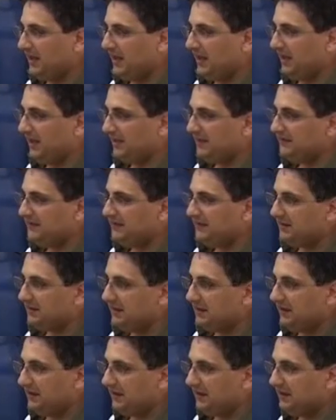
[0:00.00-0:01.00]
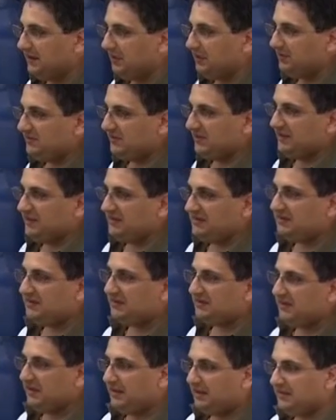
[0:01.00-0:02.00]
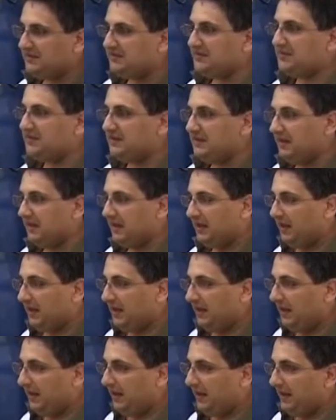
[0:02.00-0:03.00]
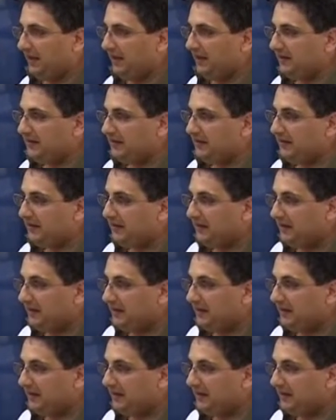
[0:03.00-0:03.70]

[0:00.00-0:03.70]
and nowadays it's a